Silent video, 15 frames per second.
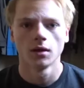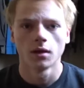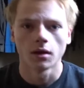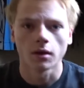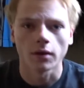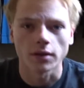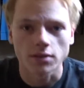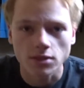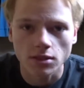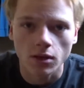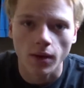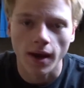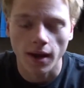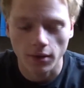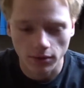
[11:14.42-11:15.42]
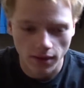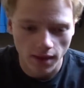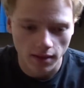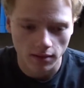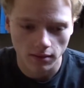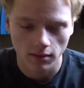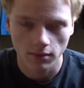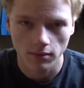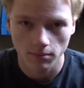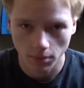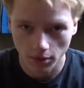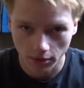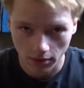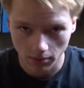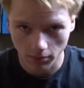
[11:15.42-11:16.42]
Alright, so how that
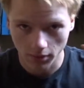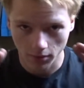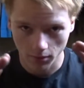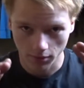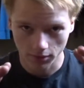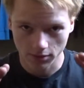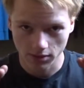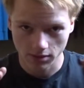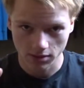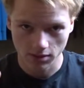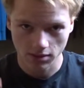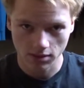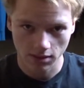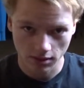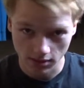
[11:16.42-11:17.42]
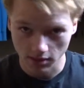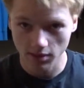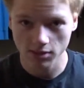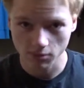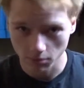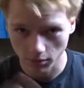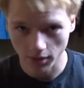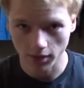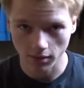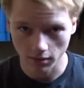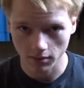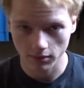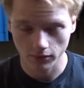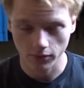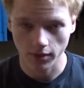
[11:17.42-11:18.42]
parking brake works is it's a disc brake
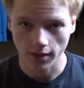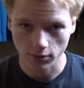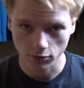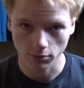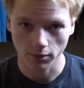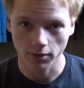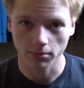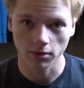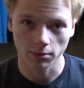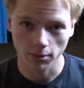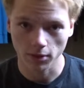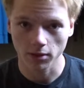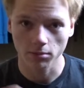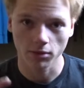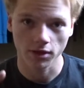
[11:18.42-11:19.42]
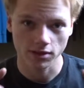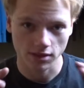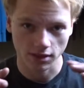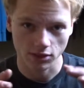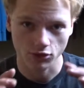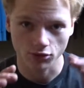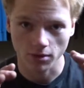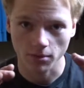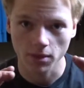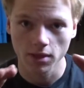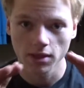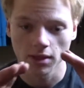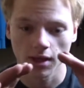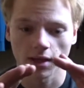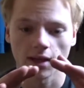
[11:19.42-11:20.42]
for the actual brake, but the parking brake is like a drum,
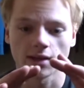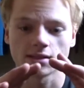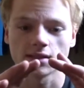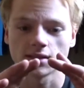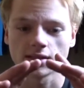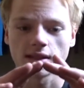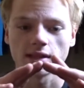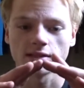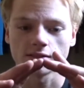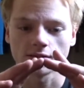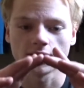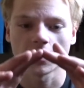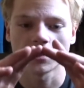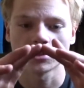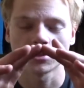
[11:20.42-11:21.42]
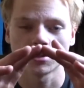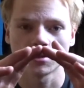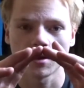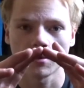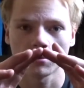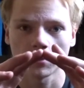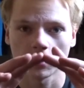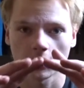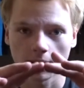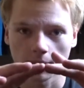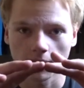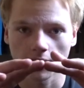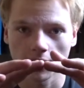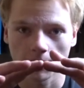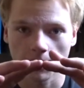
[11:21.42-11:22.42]
and it has these things that are attached to the top, and they
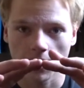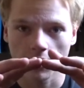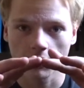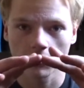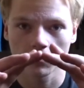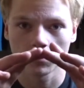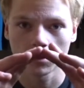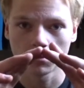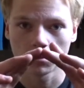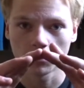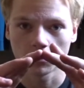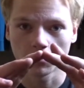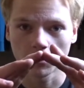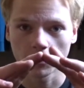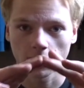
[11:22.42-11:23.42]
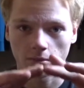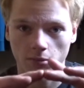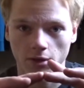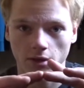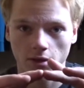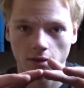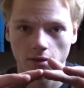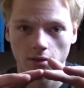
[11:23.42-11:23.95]
clamp out when you pull the parking brake.